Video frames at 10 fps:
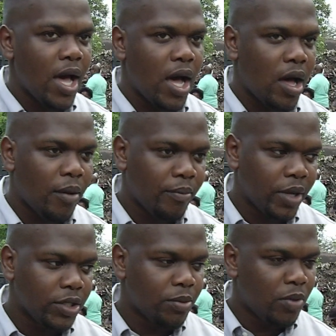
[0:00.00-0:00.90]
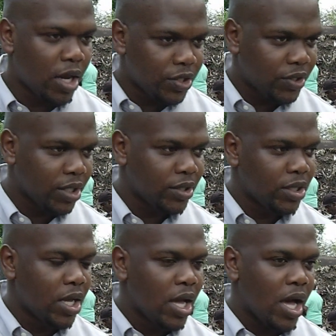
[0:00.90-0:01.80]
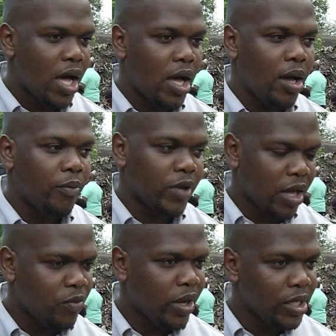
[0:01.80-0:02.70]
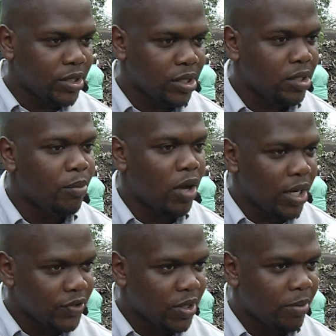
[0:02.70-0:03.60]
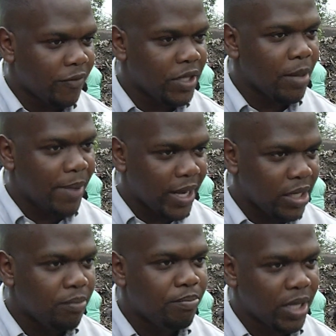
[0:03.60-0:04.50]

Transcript: um, demolishing um, we're getting ready to demolish some of the abandoned